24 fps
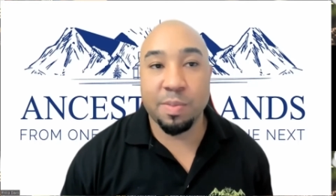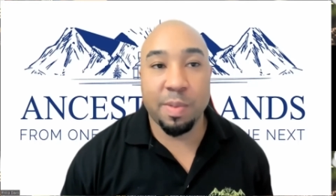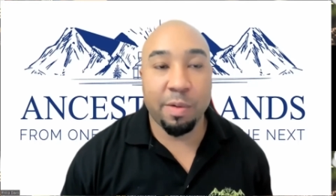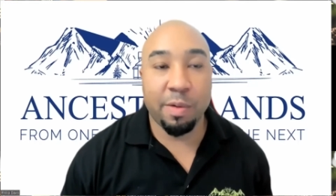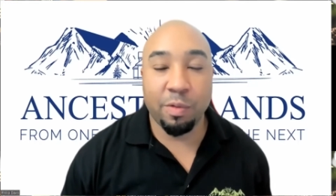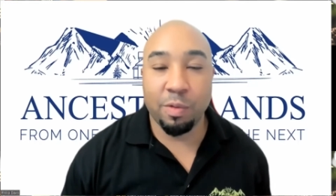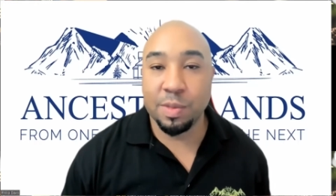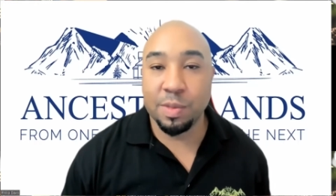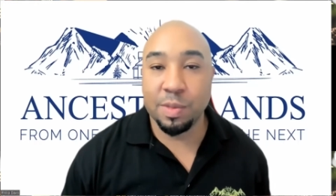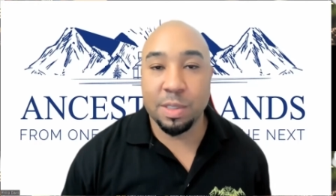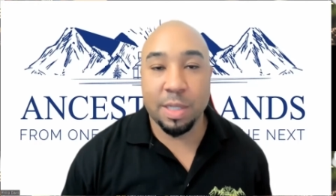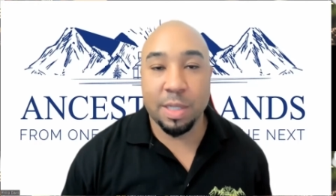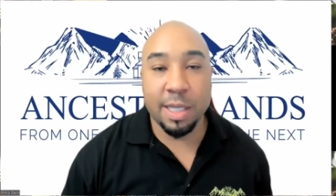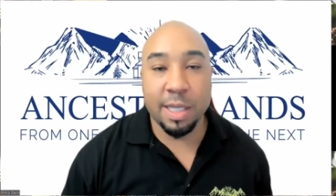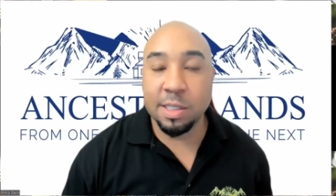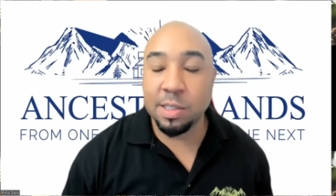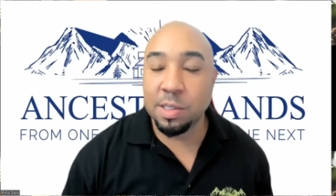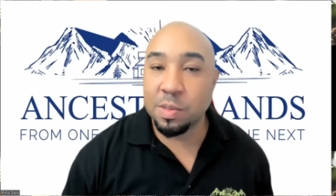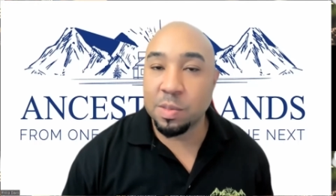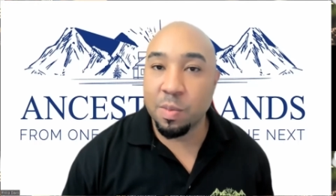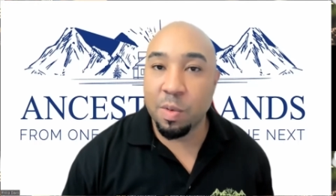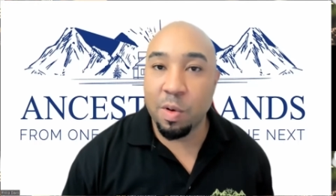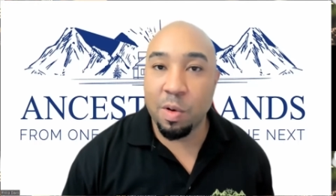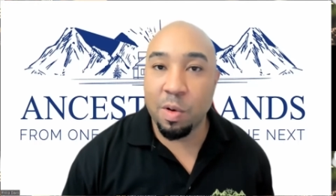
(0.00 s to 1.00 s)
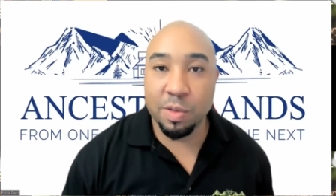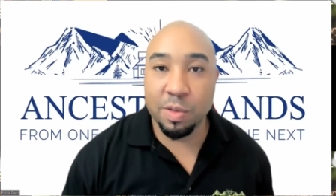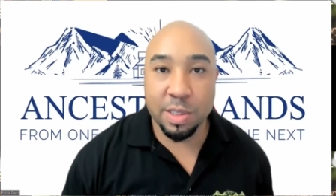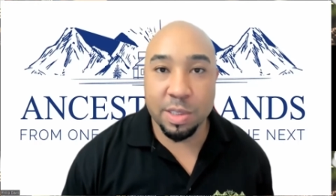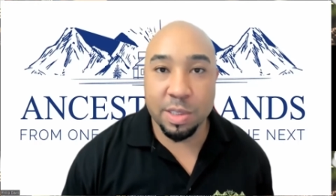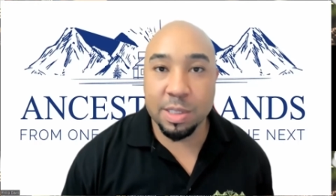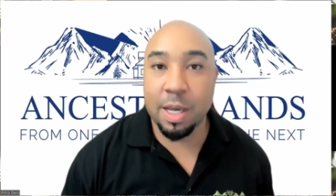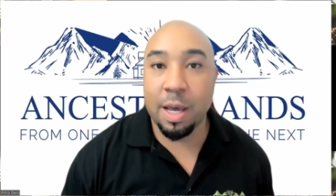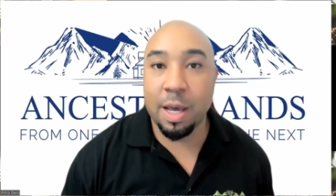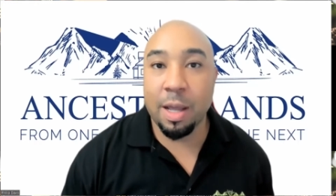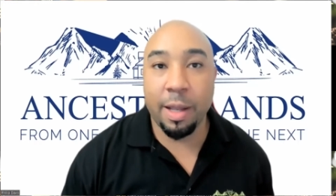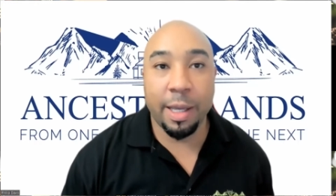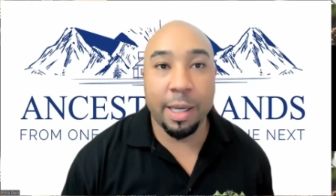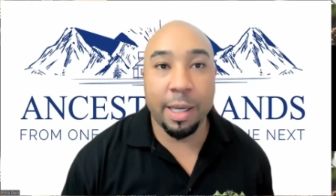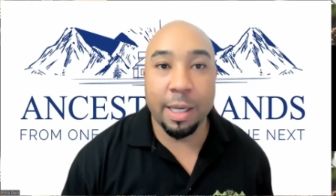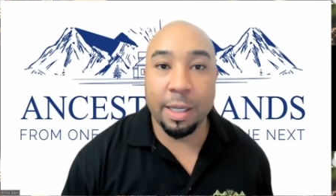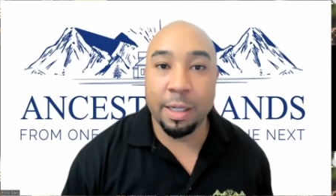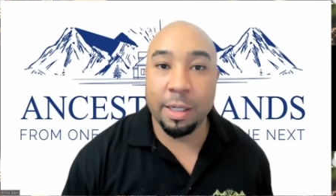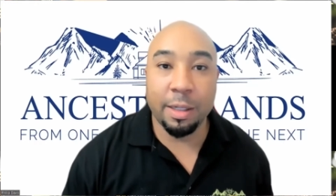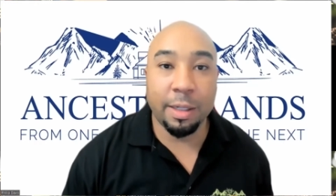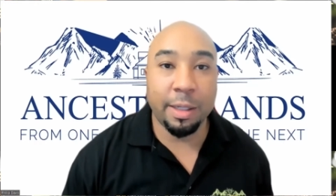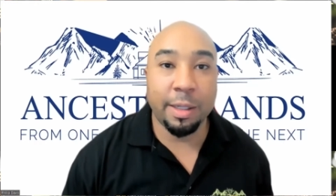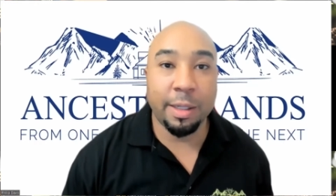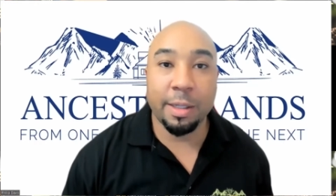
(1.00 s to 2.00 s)
My room was nice and small, just how like I
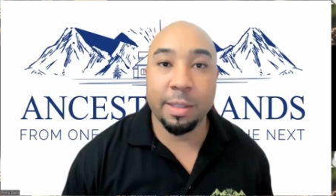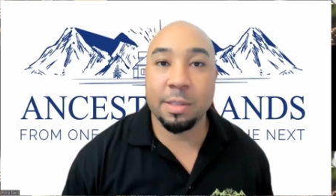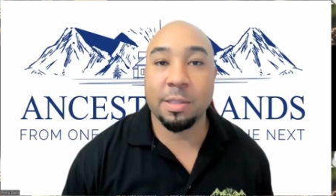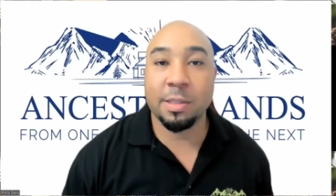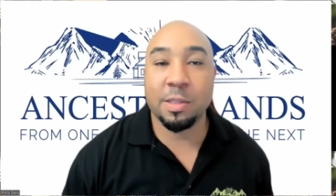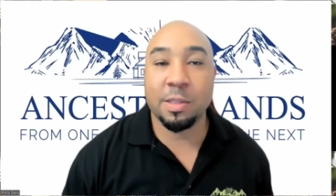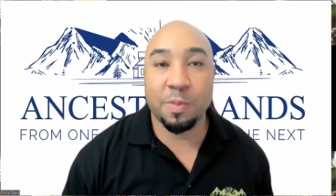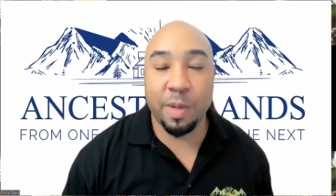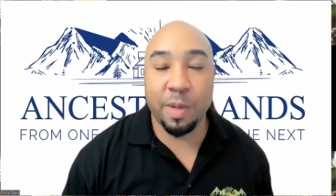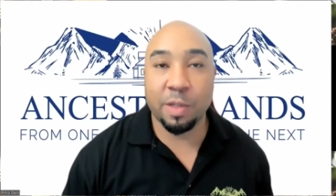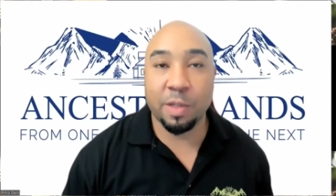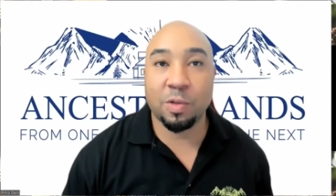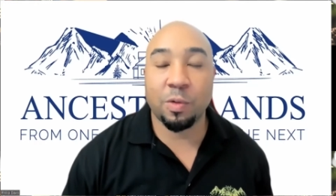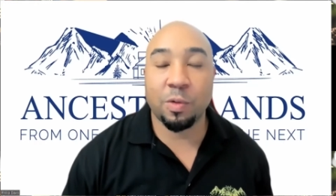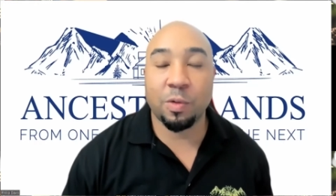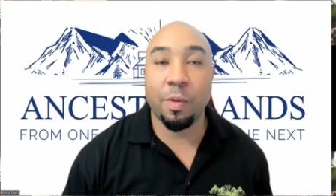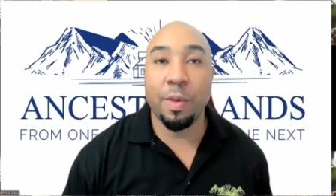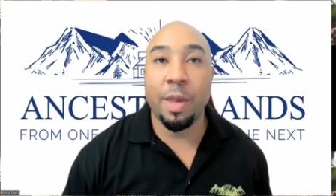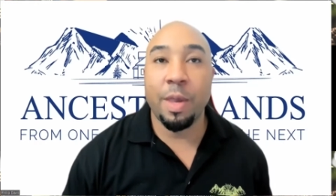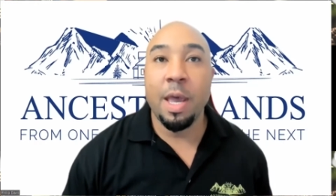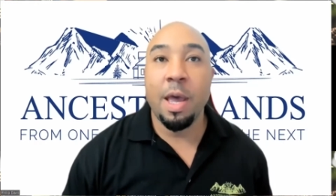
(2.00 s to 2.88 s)
didn't need nothing special,